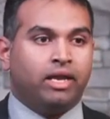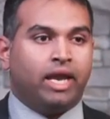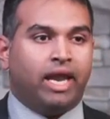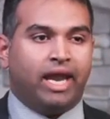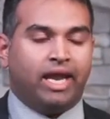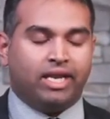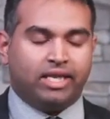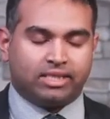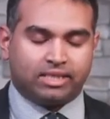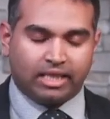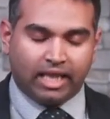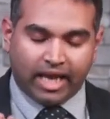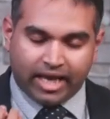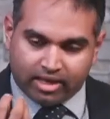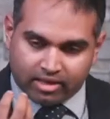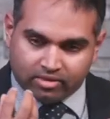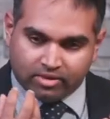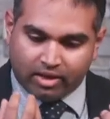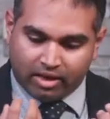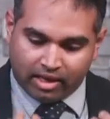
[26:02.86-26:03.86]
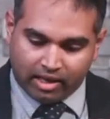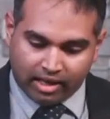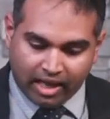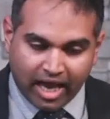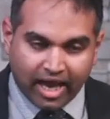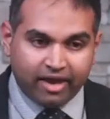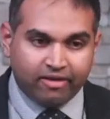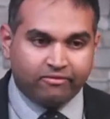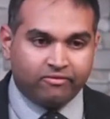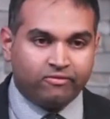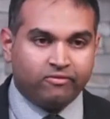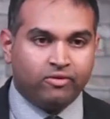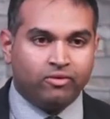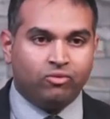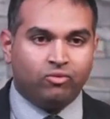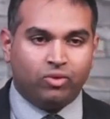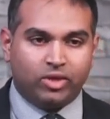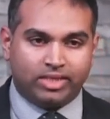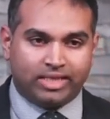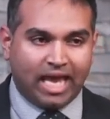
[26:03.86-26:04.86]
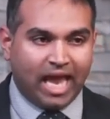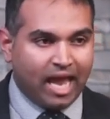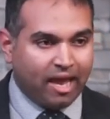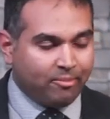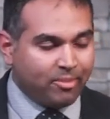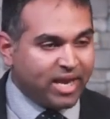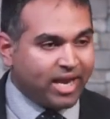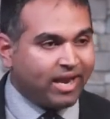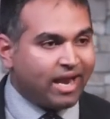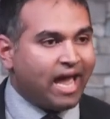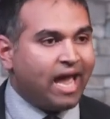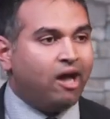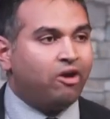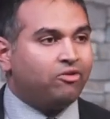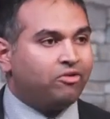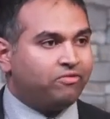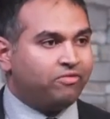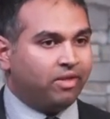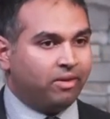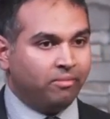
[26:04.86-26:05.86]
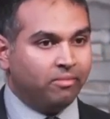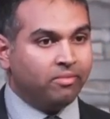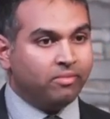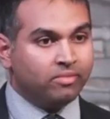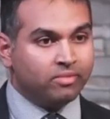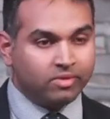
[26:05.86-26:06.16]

And it's like the life was ebbing out of them.